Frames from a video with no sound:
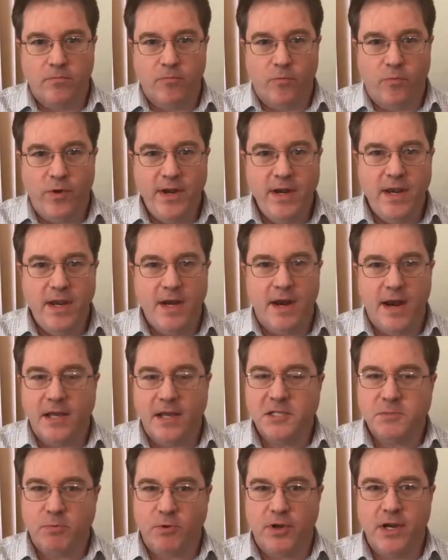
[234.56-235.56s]
we need an
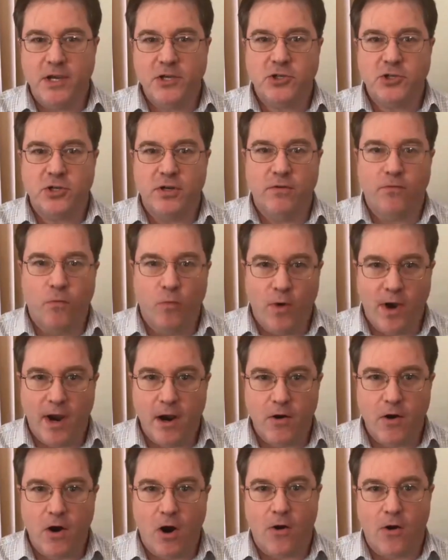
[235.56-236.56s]
explanation of
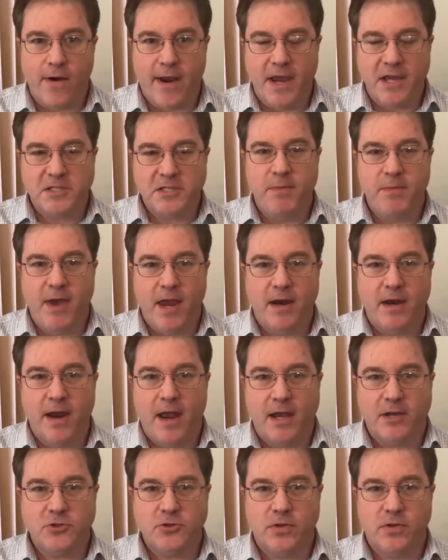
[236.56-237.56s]
where our Acemannan
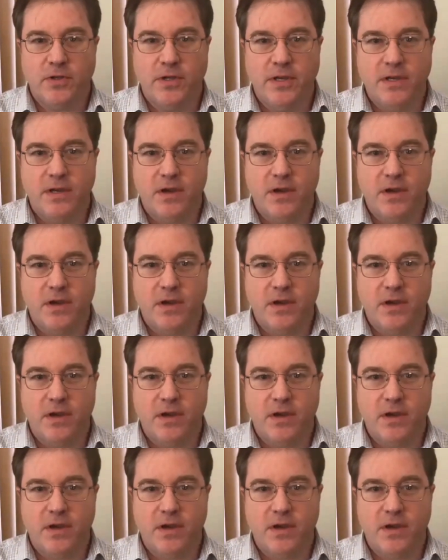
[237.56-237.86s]
actually